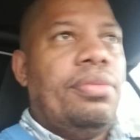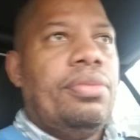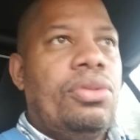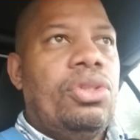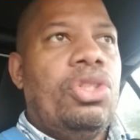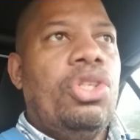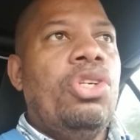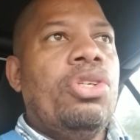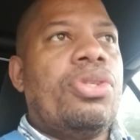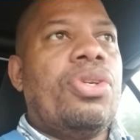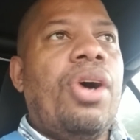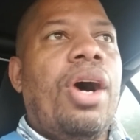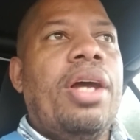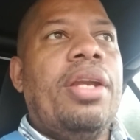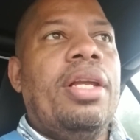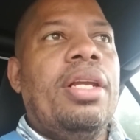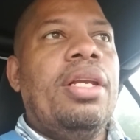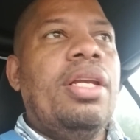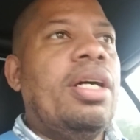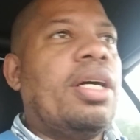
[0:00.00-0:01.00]
You
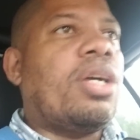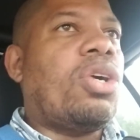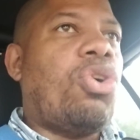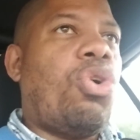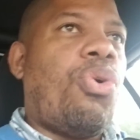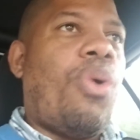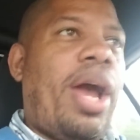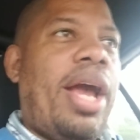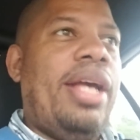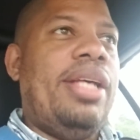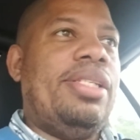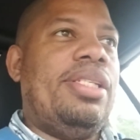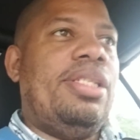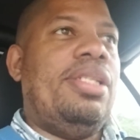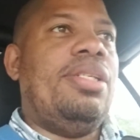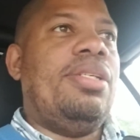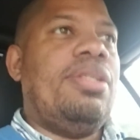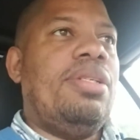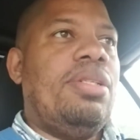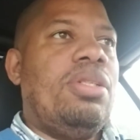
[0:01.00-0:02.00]
starting to look crazy.
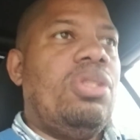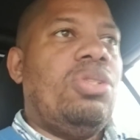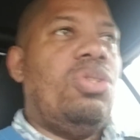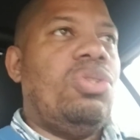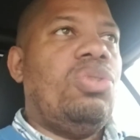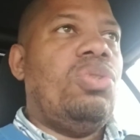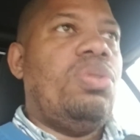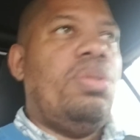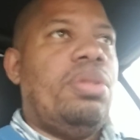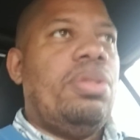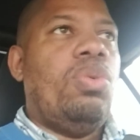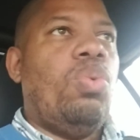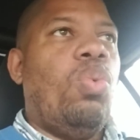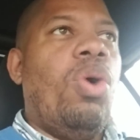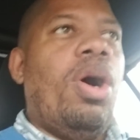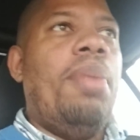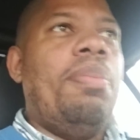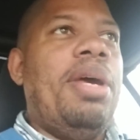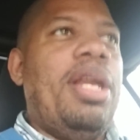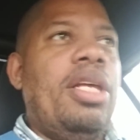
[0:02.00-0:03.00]

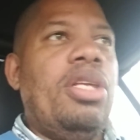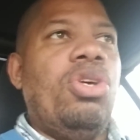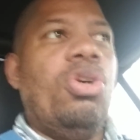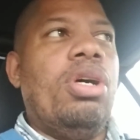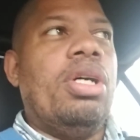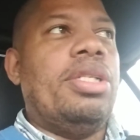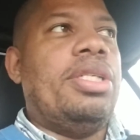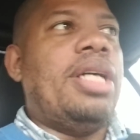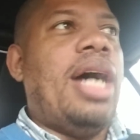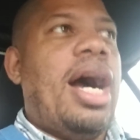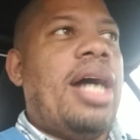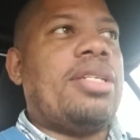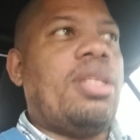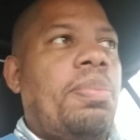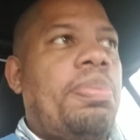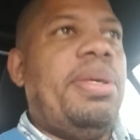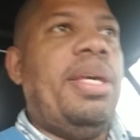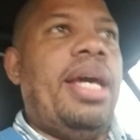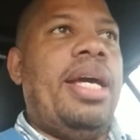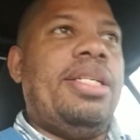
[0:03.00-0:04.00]
One minute you're a doctor,
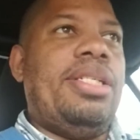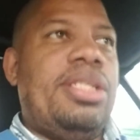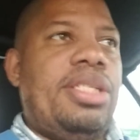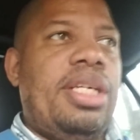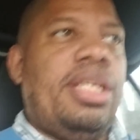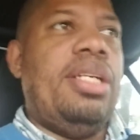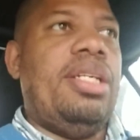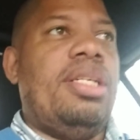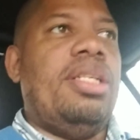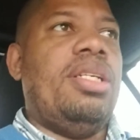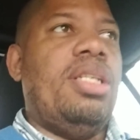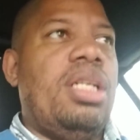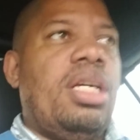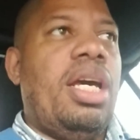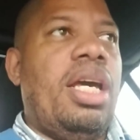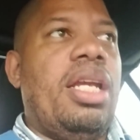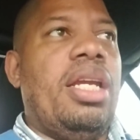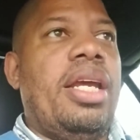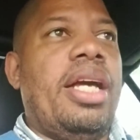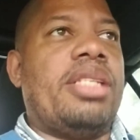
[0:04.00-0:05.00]
PhD,
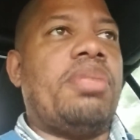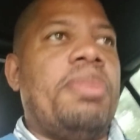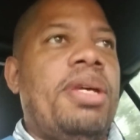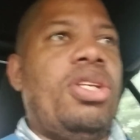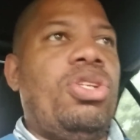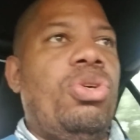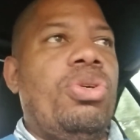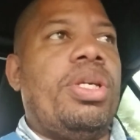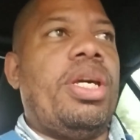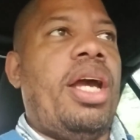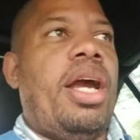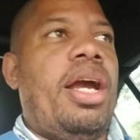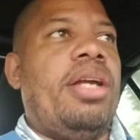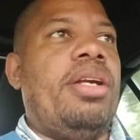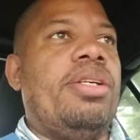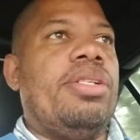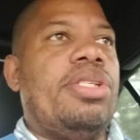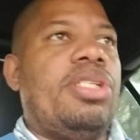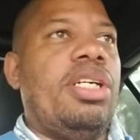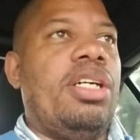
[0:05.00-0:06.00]
and the next minute you carrying
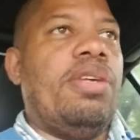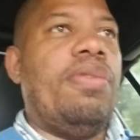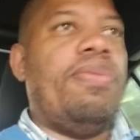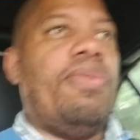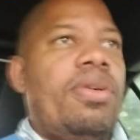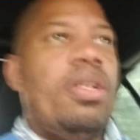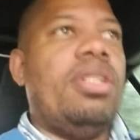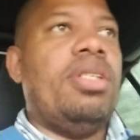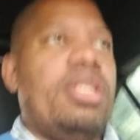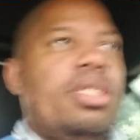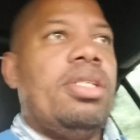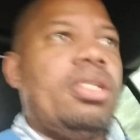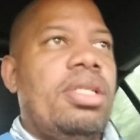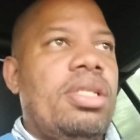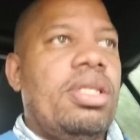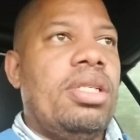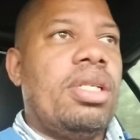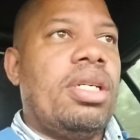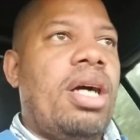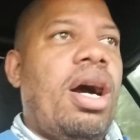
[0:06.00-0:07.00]
yourself,
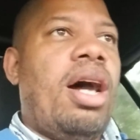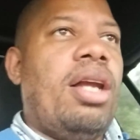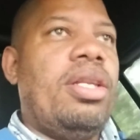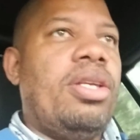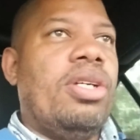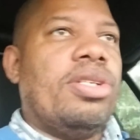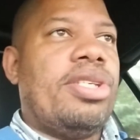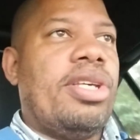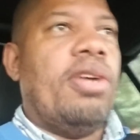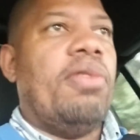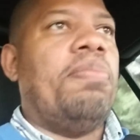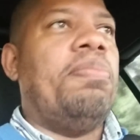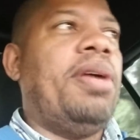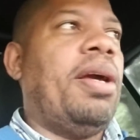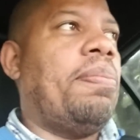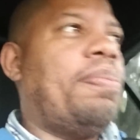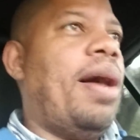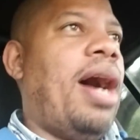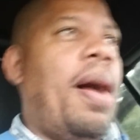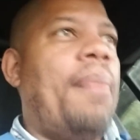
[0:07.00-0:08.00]
calling yourself
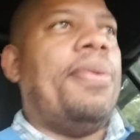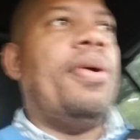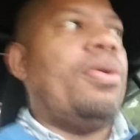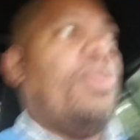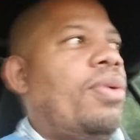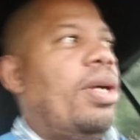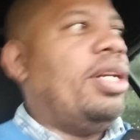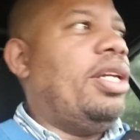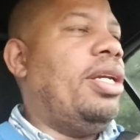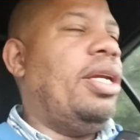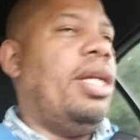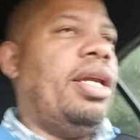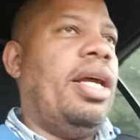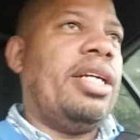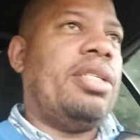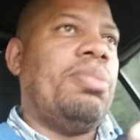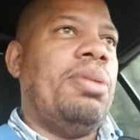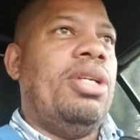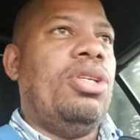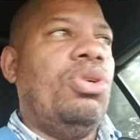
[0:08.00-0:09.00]
Big Papa. The
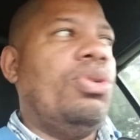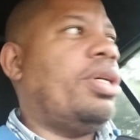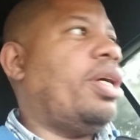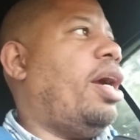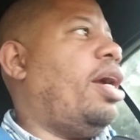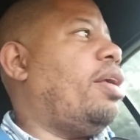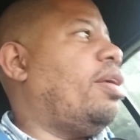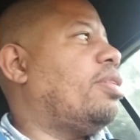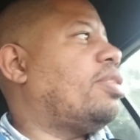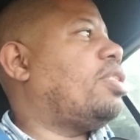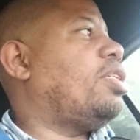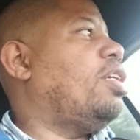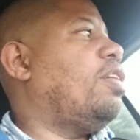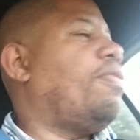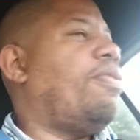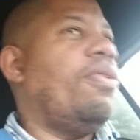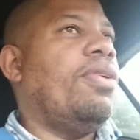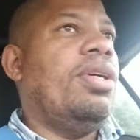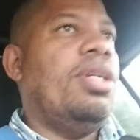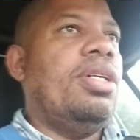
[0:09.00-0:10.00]
next minute you carrying yourself,
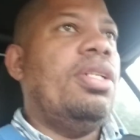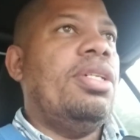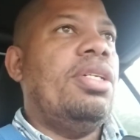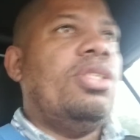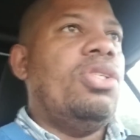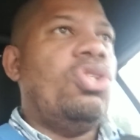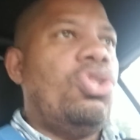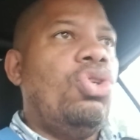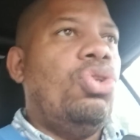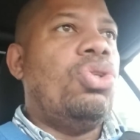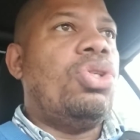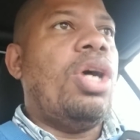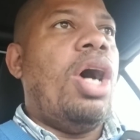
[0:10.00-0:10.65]
you